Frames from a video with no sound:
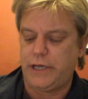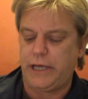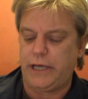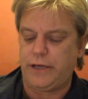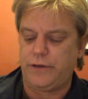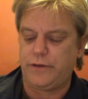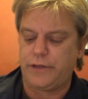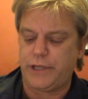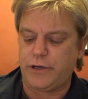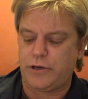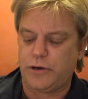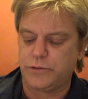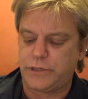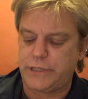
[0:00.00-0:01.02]
in the
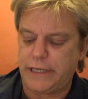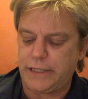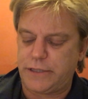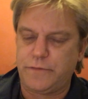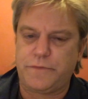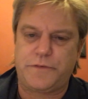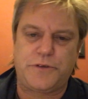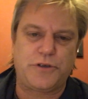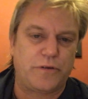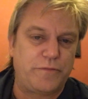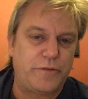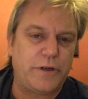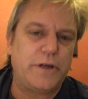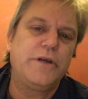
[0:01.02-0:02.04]
occult detective
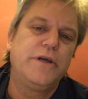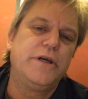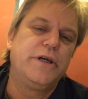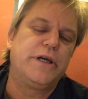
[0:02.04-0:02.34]
genre